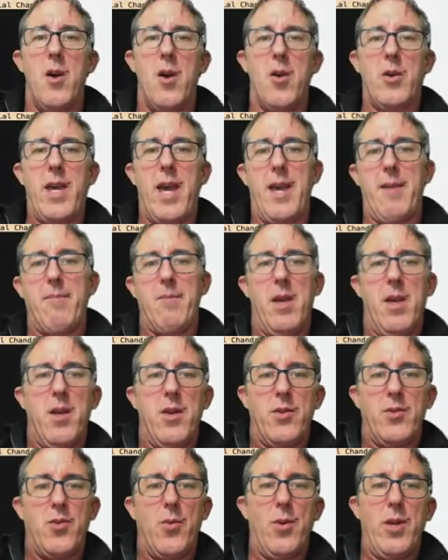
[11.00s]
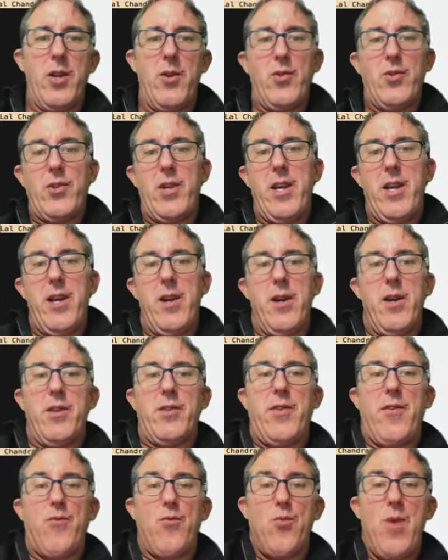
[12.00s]
Okay, so what you see here is
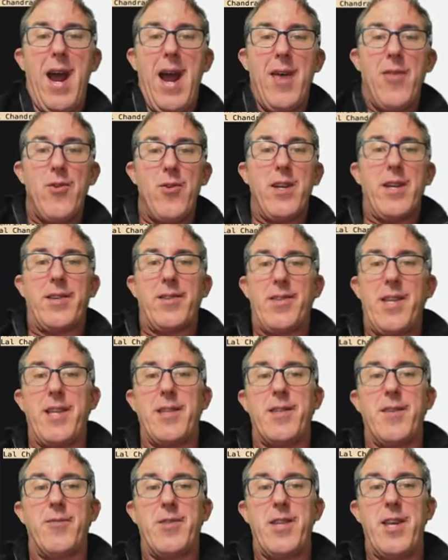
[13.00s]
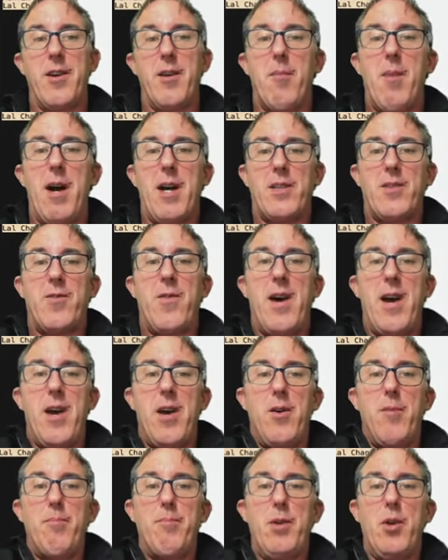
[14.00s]
a rather extensive Tinderbox
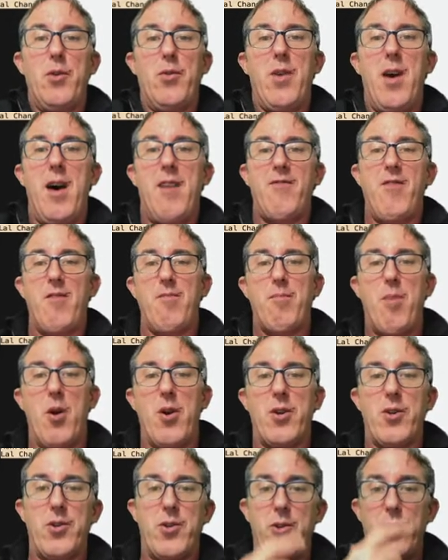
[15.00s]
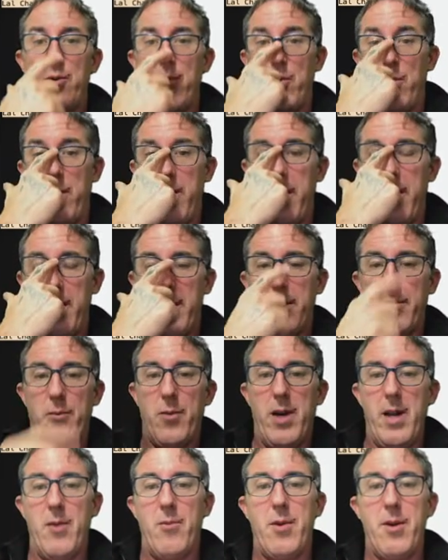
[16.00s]
file built off of part two. And
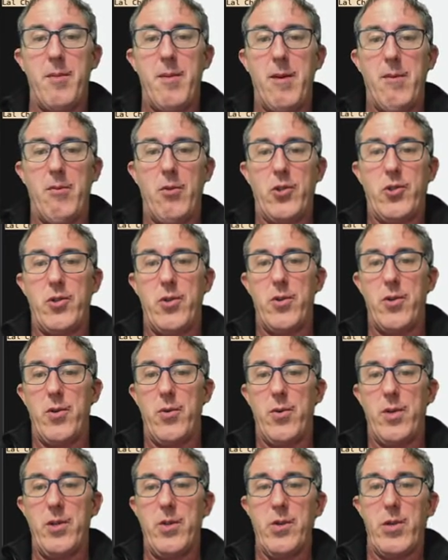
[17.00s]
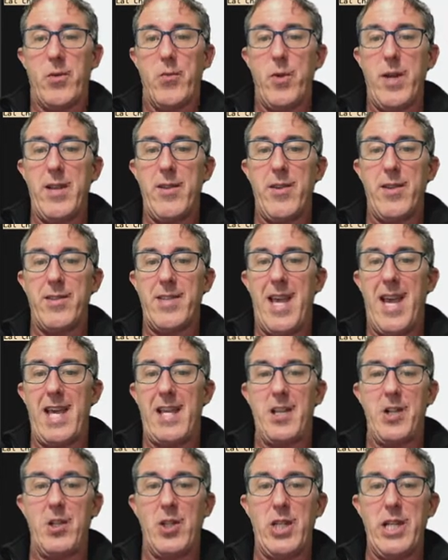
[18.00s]
what I want to be able to show you, and you can read this
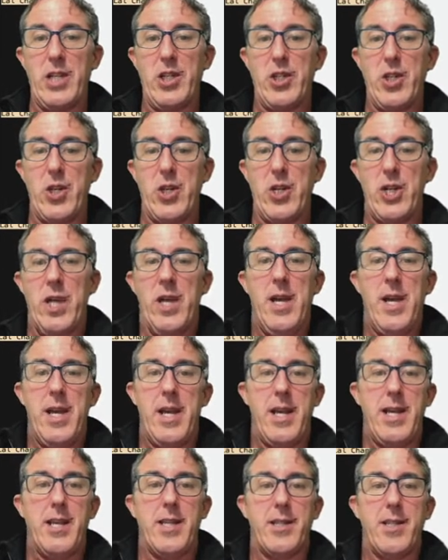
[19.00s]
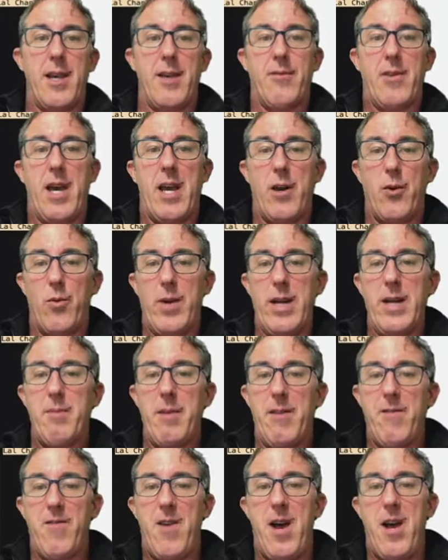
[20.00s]
at your leisure, is I've got a
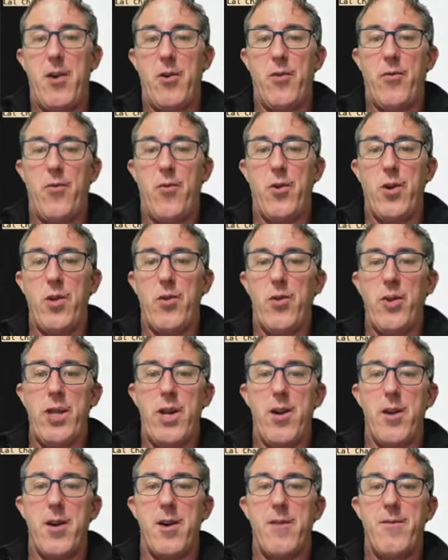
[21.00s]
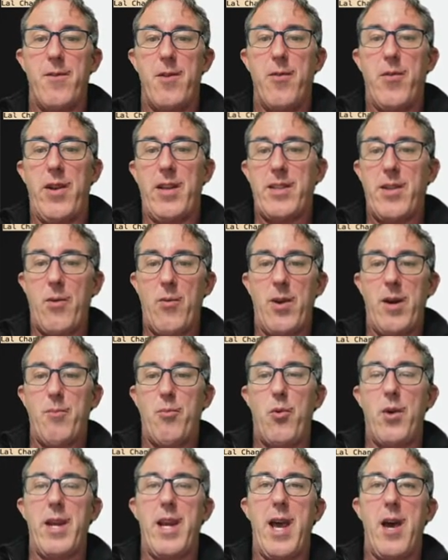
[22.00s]
README file for you here. And a few things I want to
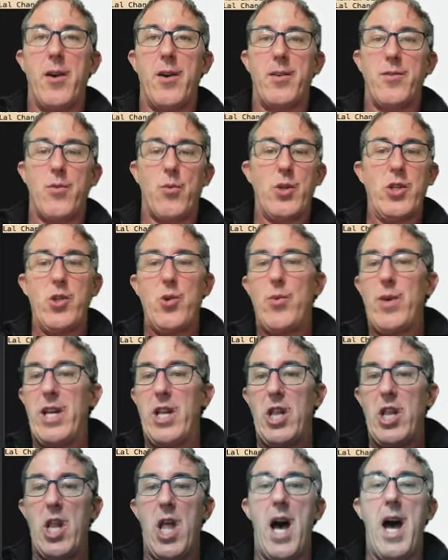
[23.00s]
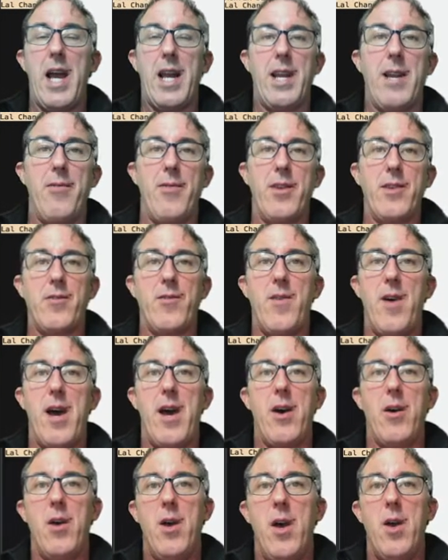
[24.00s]
point out is we're doing a lot in this
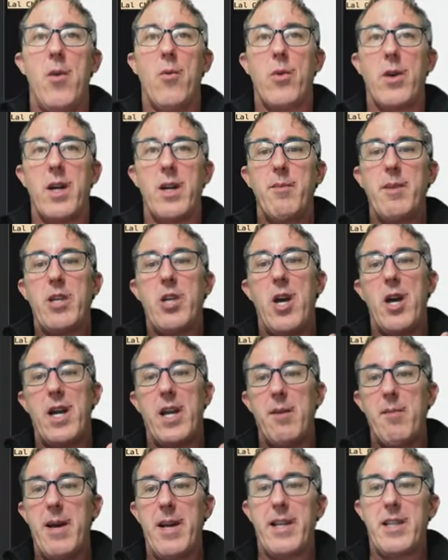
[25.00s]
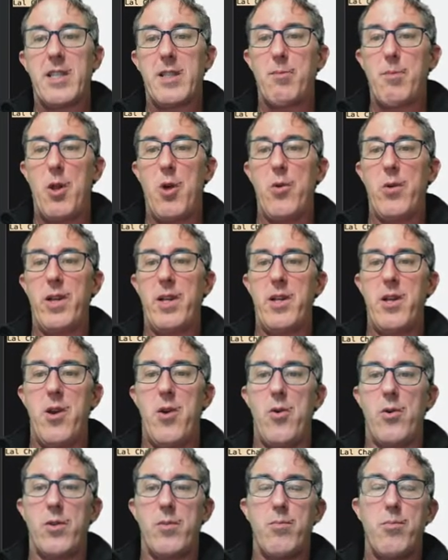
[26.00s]
file. We're going to be talking about exploding
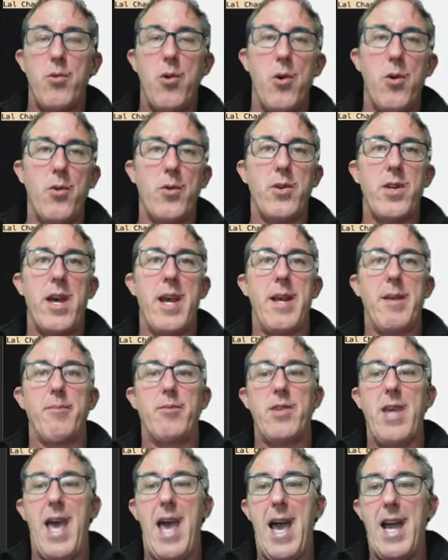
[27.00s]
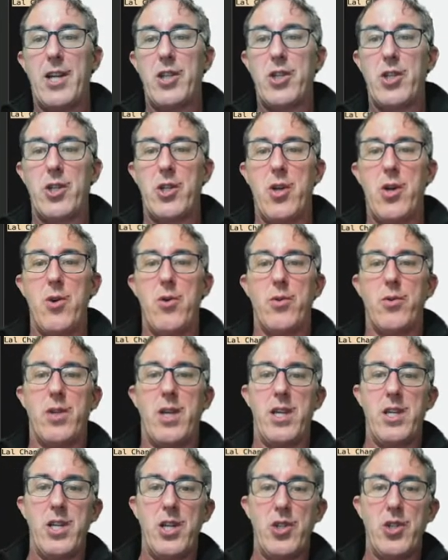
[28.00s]
notes, prototypes, action code,
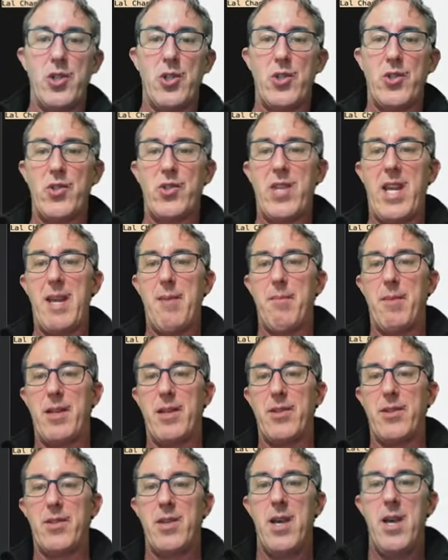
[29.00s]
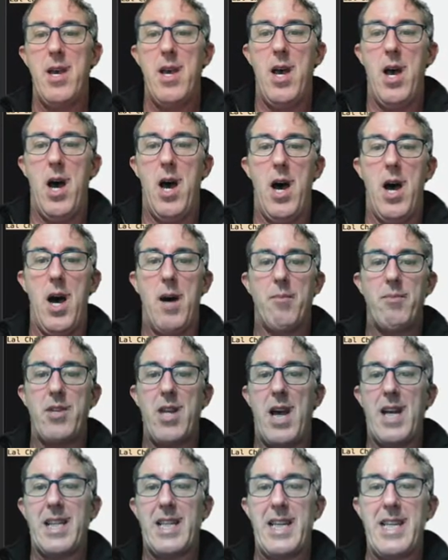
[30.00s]
conditional statements, um,
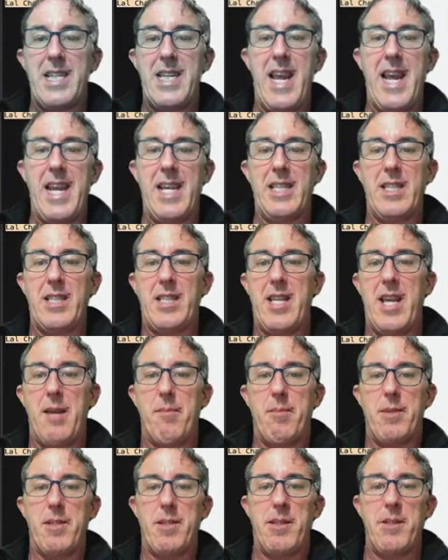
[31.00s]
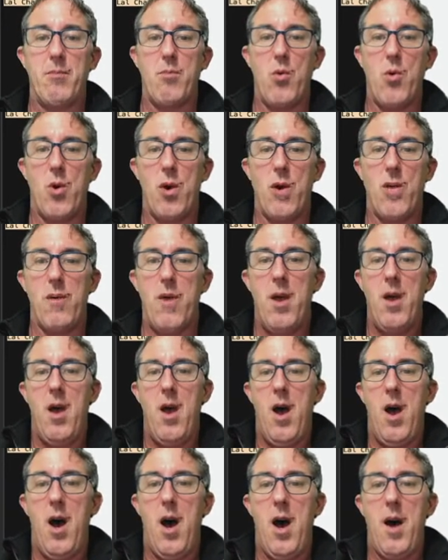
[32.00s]
dot contain statements, and more.
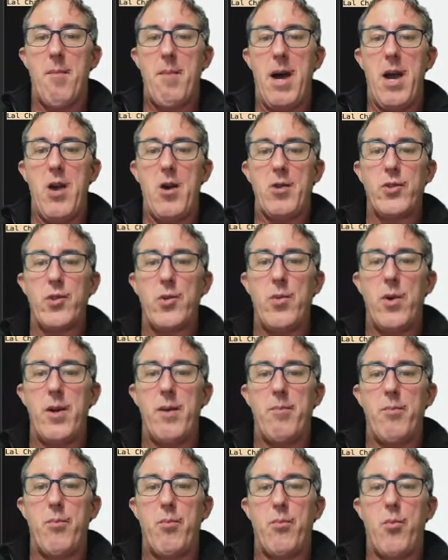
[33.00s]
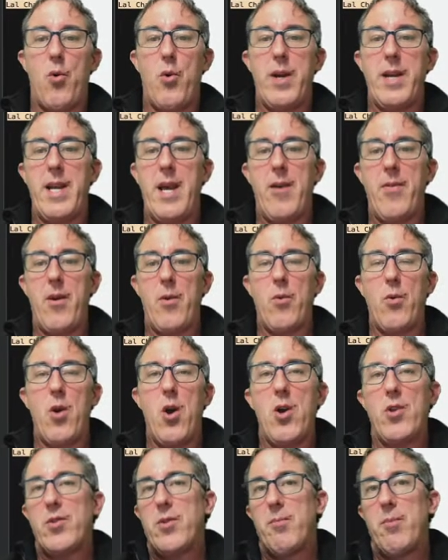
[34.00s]
Um, I also want to point out that we're
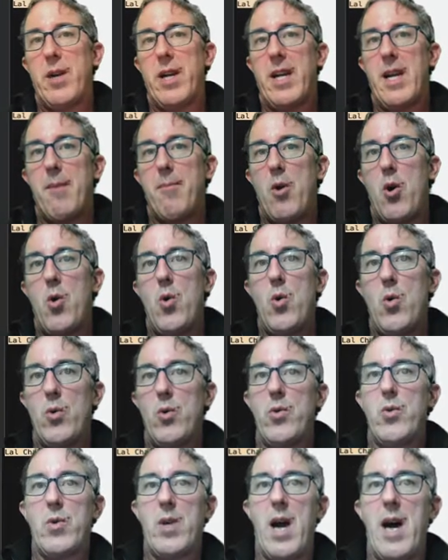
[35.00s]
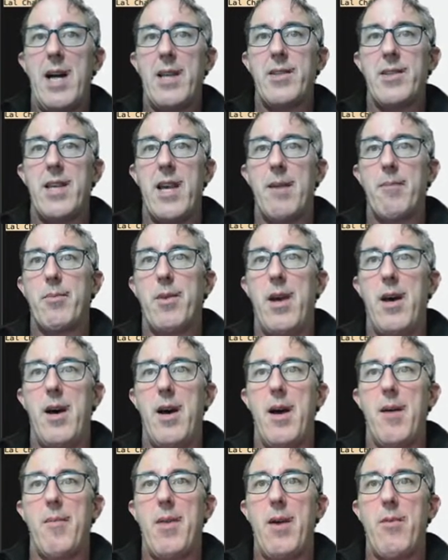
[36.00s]
also bringing up a whole new concept
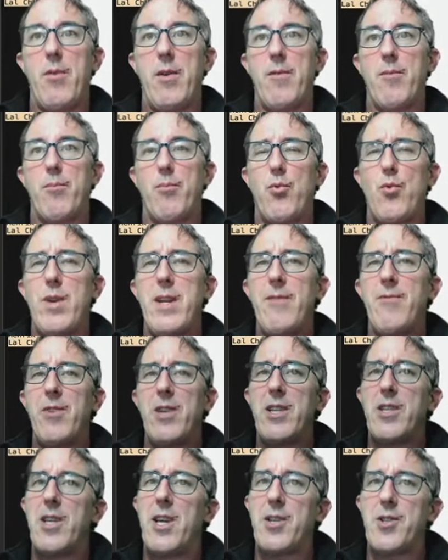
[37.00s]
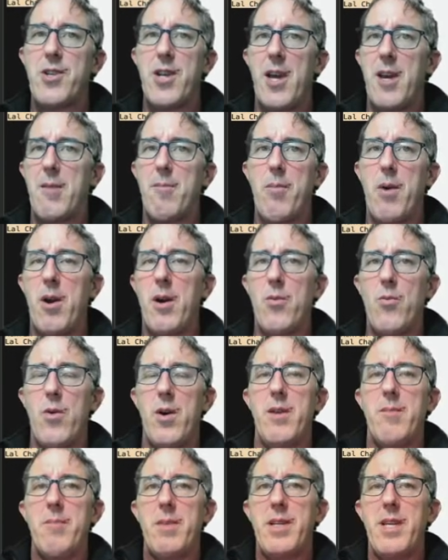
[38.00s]
um, that we briefly touched on in part
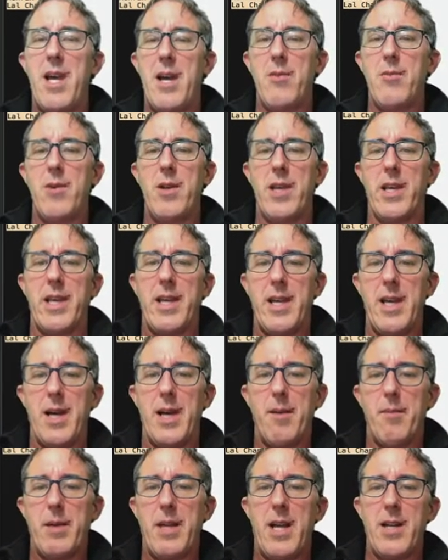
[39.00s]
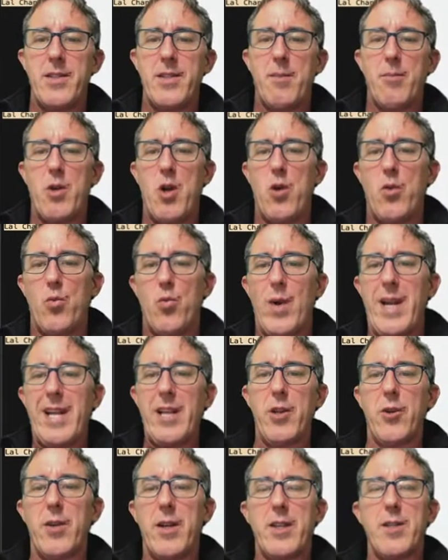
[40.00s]
one, but not really, um, concept called
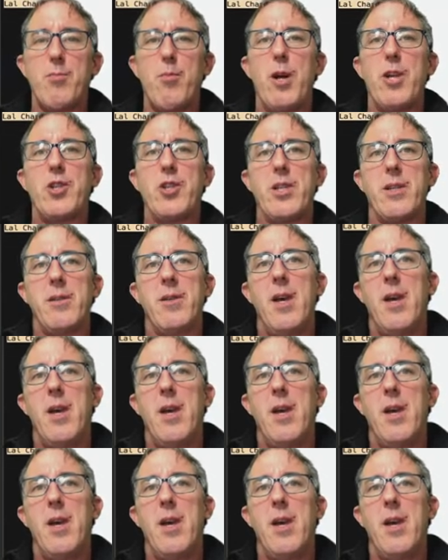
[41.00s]
regular expression.